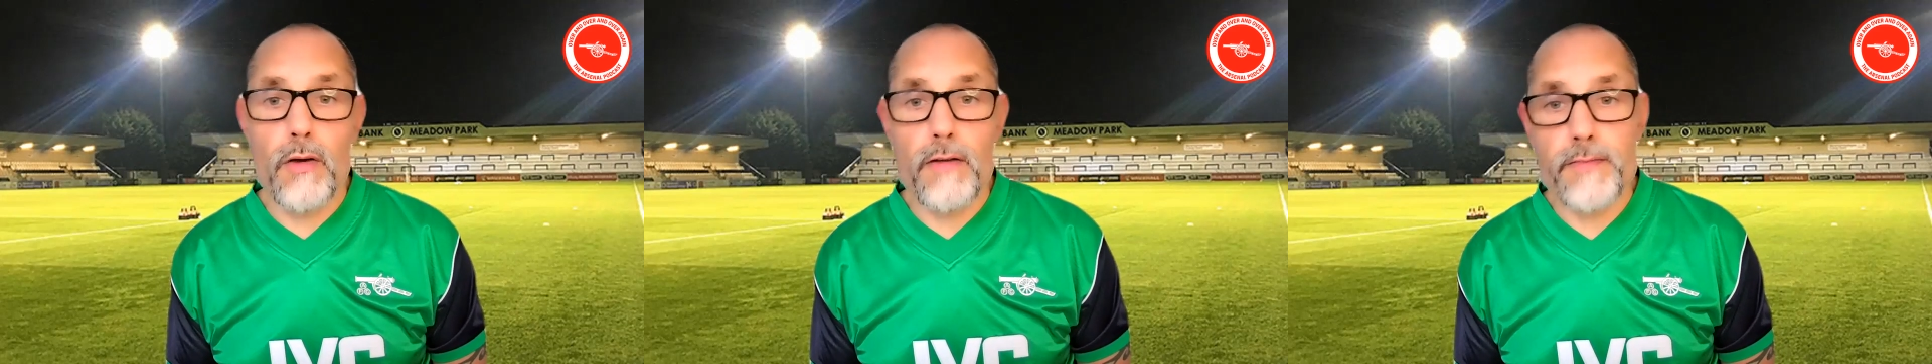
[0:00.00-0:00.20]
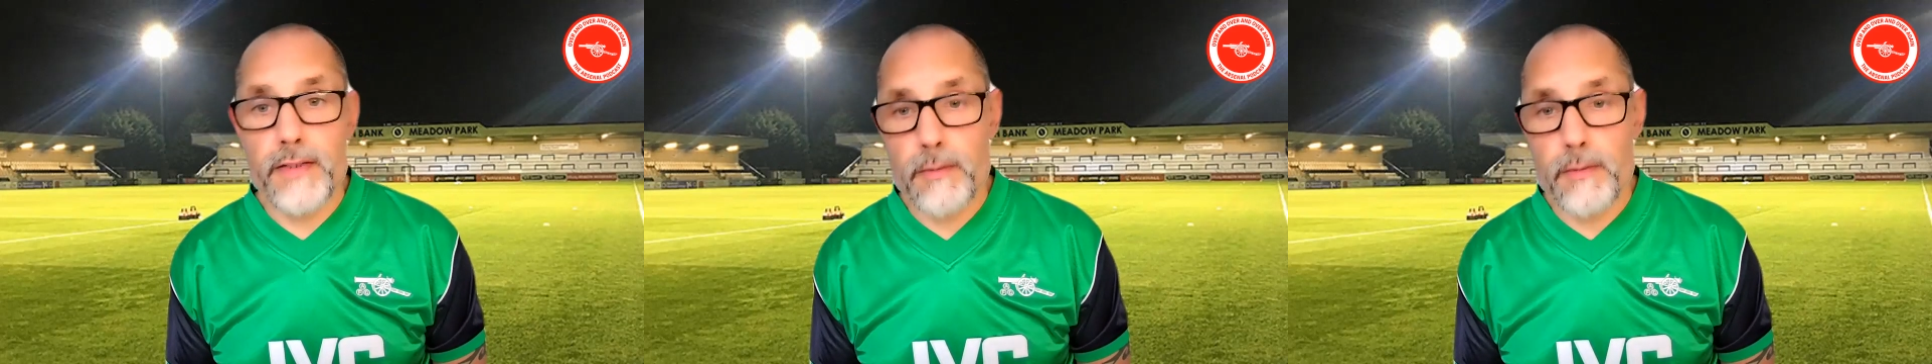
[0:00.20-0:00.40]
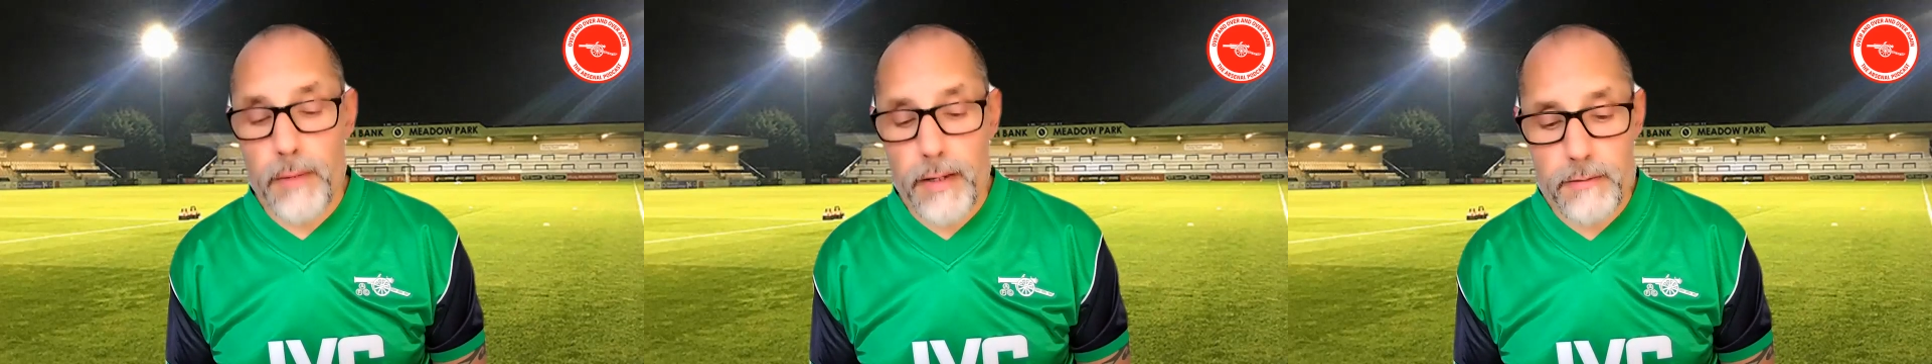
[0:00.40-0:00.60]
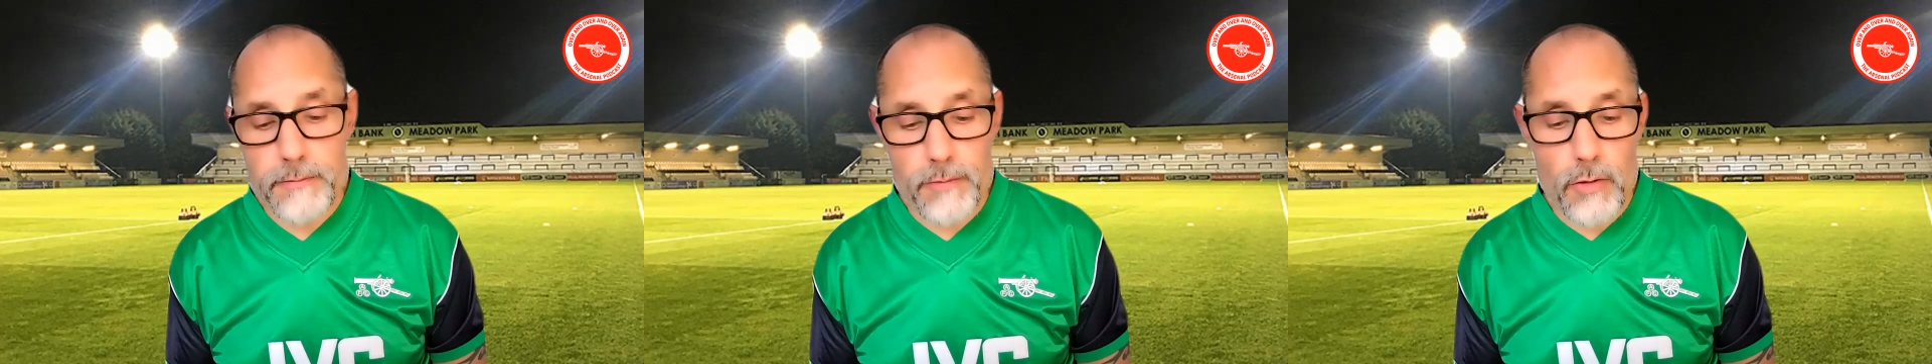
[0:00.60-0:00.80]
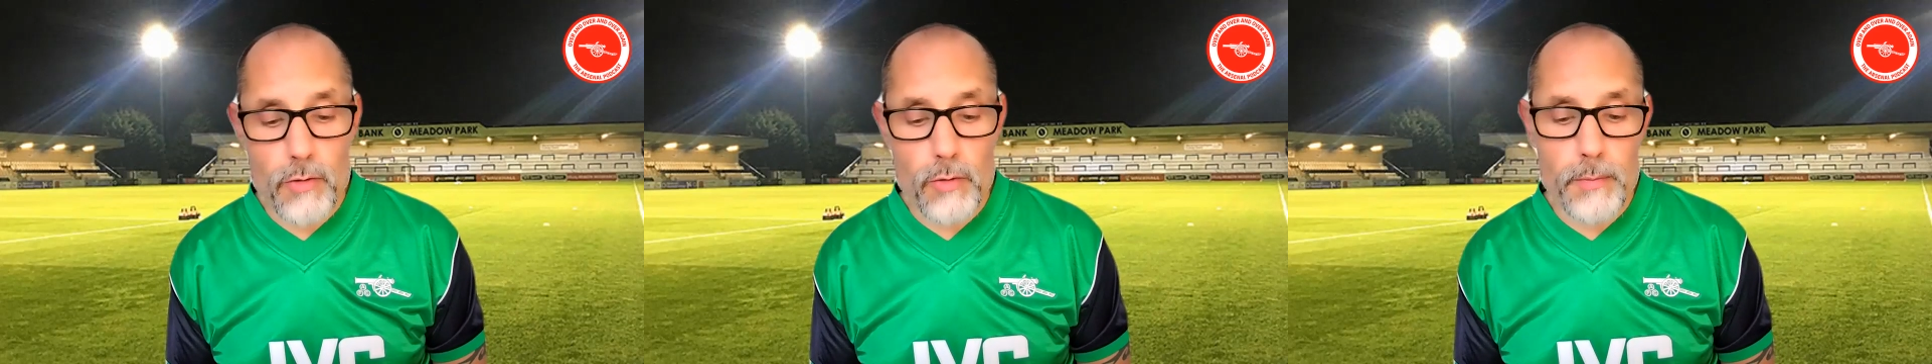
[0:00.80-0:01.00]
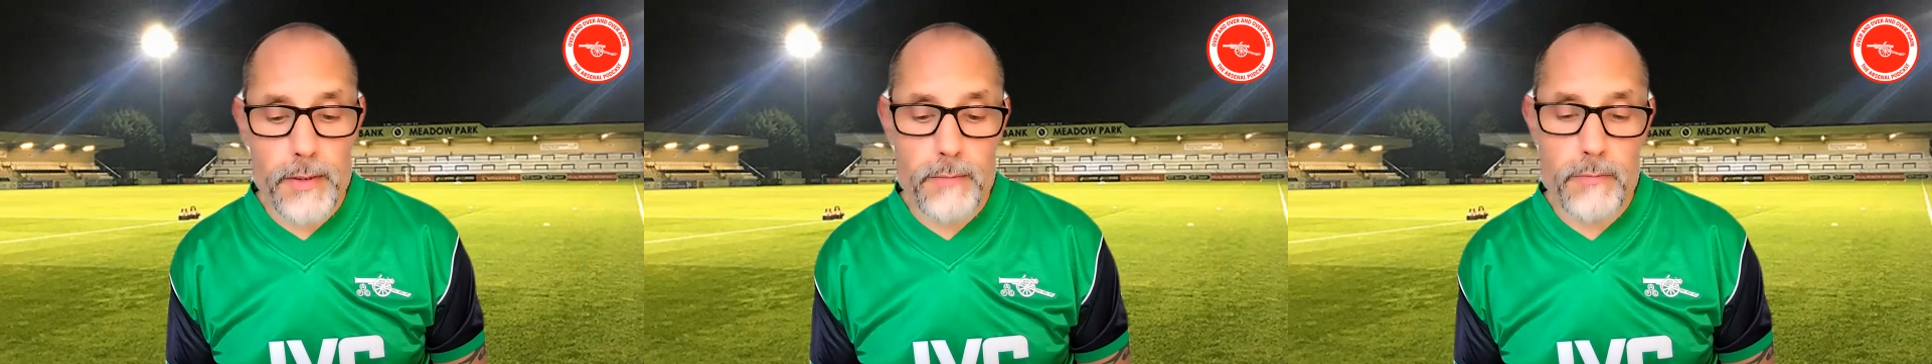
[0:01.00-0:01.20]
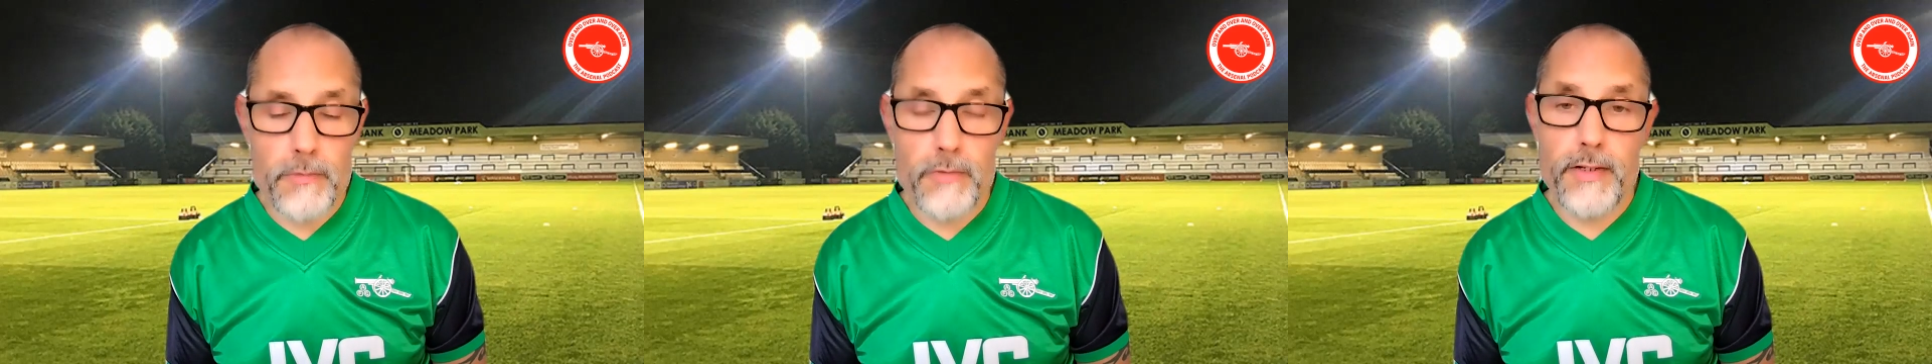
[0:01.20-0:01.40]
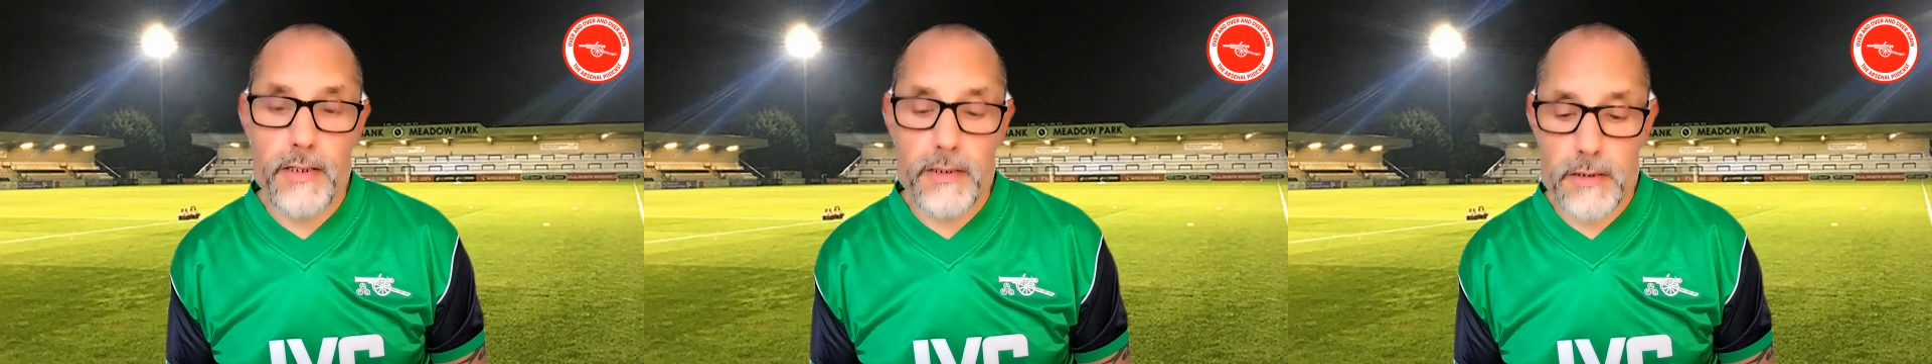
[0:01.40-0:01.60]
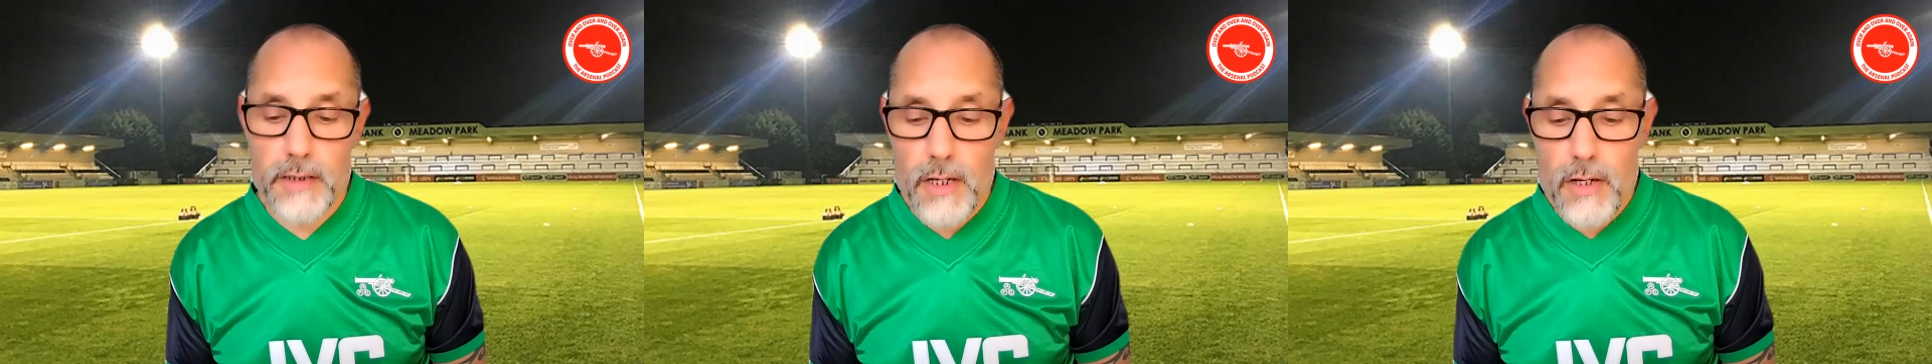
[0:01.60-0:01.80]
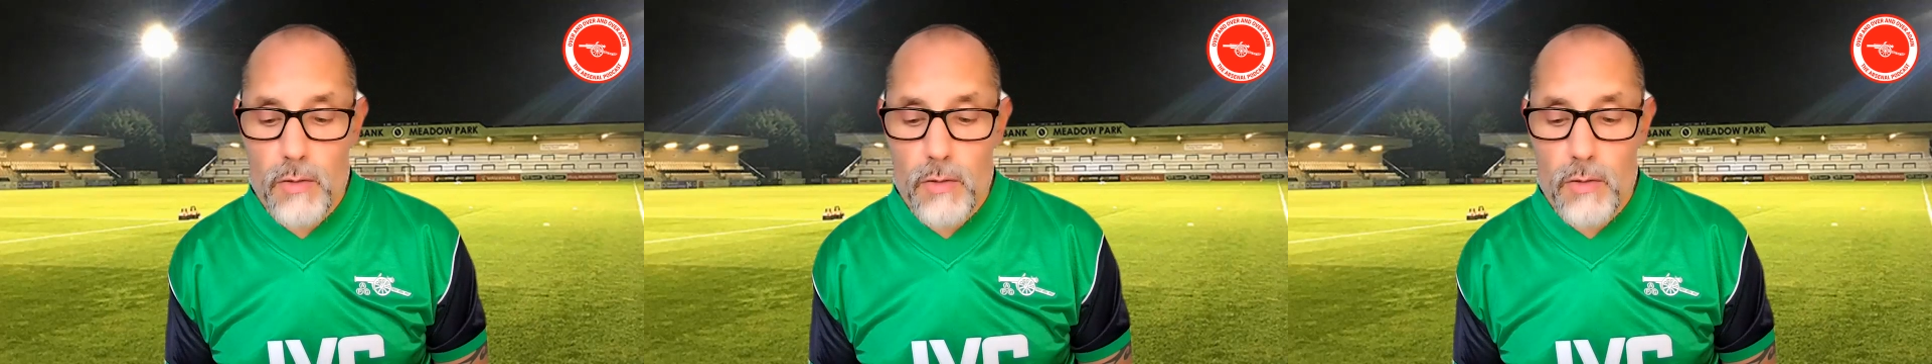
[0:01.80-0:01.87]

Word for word: I think the back four will be Moritz,